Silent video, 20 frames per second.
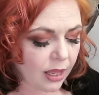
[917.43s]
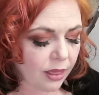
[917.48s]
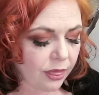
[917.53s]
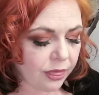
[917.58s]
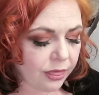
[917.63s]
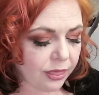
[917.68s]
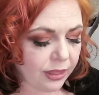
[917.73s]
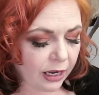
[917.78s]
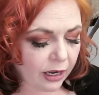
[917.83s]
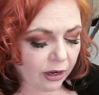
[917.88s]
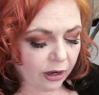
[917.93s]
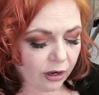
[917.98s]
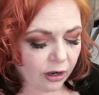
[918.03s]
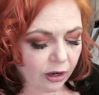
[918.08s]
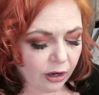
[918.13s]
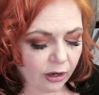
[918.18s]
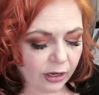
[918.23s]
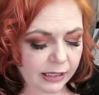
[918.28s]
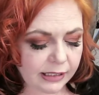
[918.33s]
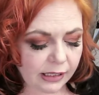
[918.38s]

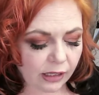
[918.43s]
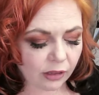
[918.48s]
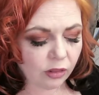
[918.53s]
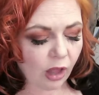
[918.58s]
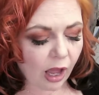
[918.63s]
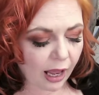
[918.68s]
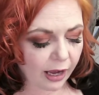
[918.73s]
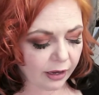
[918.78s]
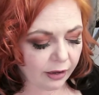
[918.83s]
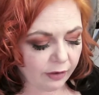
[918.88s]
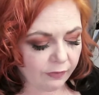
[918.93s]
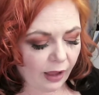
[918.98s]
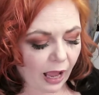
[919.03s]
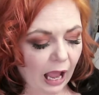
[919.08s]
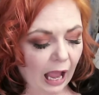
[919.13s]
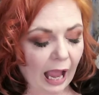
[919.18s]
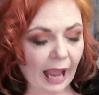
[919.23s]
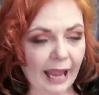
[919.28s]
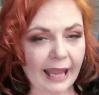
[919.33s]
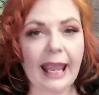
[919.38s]
There is a lot of
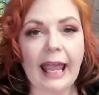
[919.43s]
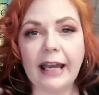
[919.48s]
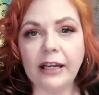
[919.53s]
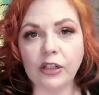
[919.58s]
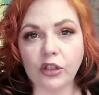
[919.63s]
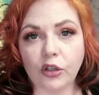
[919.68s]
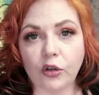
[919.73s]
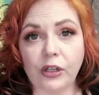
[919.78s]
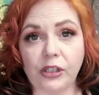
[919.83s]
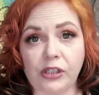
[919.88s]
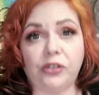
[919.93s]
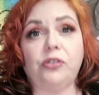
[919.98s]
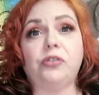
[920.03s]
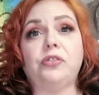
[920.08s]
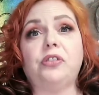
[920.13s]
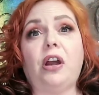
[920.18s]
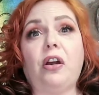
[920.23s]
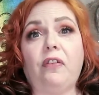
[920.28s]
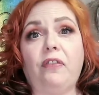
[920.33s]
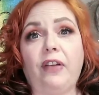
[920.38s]
high-end crystals
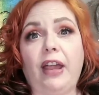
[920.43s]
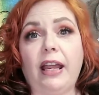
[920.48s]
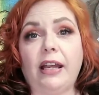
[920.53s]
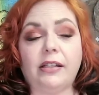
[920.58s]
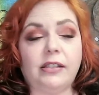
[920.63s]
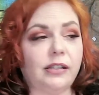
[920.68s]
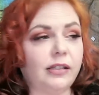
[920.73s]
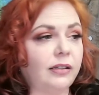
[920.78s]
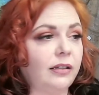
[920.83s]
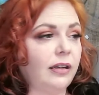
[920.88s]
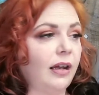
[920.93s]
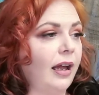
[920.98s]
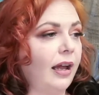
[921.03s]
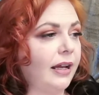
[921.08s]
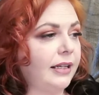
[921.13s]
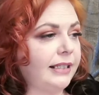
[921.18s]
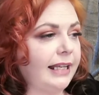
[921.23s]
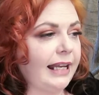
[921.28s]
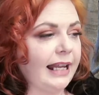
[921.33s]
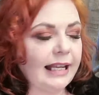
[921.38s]
that are faked.
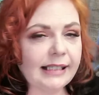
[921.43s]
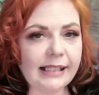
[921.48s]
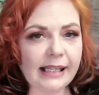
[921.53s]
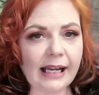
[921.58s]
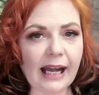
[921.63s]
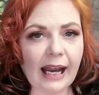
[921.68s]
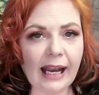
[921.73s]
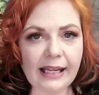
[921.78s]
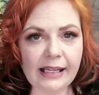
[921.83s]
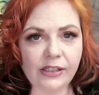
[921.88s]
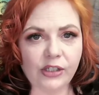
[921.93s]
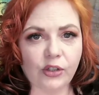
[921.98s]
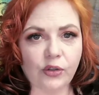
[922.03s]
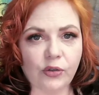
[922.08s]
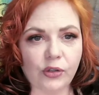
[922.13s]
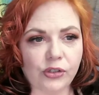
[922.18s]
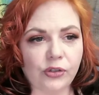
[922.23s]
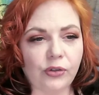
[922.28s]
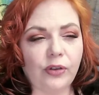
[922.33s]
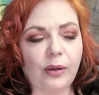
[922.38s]
Tanzanite is a
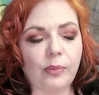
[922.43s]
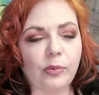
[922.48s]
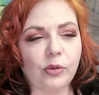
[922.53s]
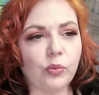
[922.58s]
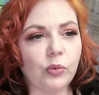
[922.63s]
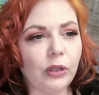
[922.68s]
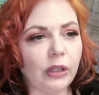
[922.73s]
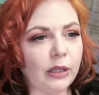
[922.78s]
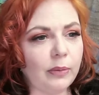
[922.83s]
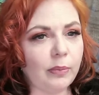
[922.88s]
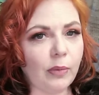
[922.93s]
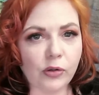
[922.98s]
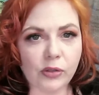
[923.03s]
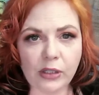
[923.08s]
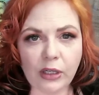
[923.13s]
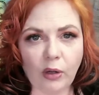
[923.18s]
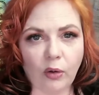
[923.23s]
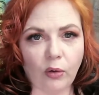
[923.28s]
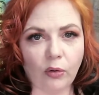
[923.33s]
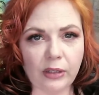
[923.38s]
crystal that was really mostly
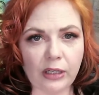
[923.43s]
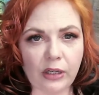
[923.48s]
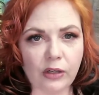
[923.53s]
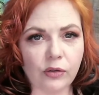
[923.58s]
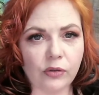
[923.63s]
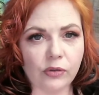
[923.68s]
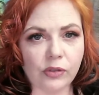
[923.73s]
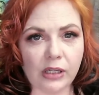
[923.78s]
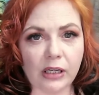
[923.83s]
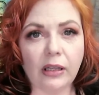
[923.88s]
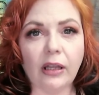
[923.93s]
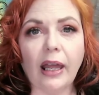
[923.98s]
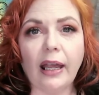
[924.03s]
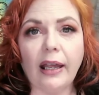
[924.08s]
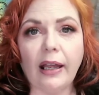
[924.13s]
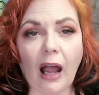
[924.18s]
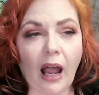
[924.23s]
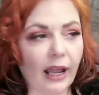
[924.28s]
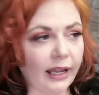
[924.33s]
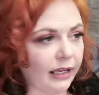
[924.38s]
only used in like
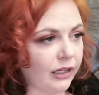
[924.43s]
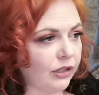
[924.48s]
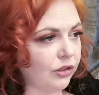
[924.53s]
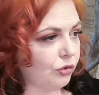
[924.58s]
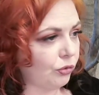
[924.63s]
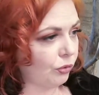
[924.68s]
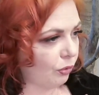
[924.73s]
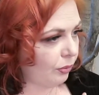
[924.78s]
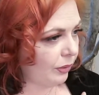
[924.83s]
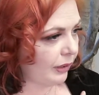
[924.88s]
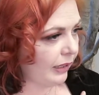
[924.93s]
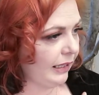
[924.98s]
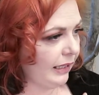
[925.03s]
high-end jewelry.